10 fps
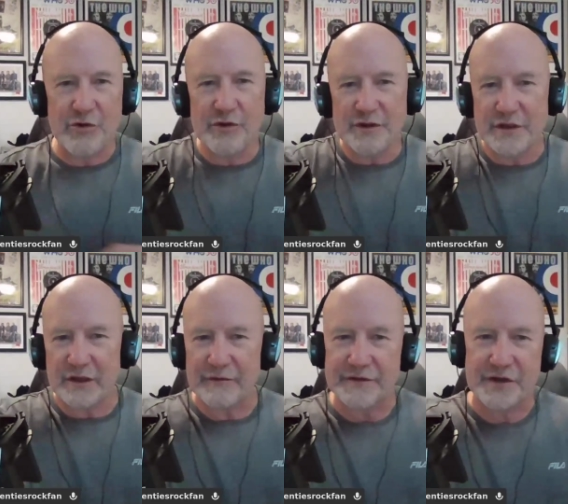who doesn't
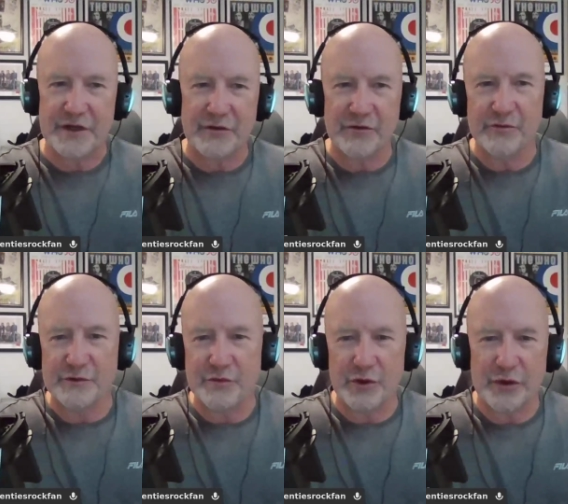love seeing all
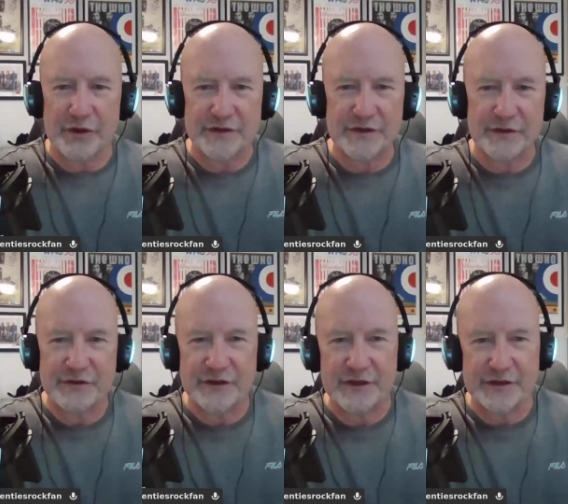those buildings and
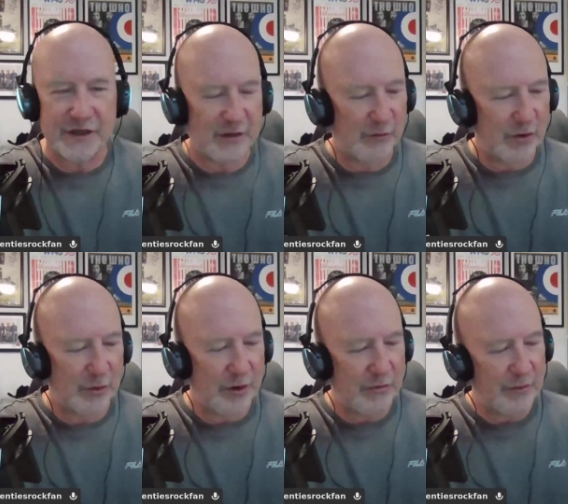cities getting
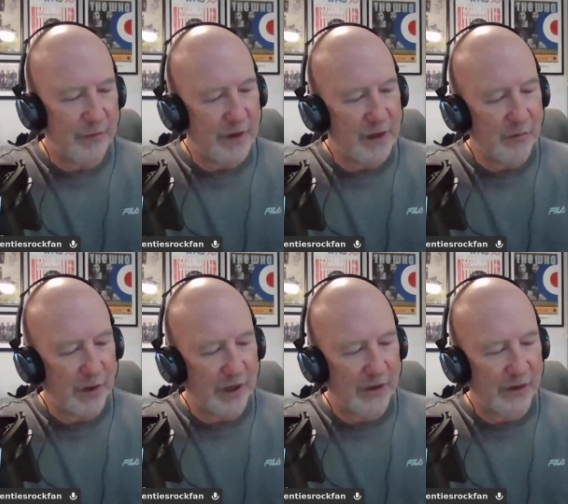blown up
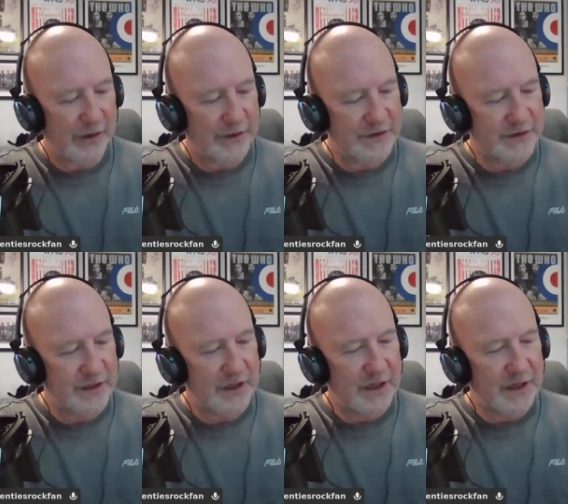by aliens,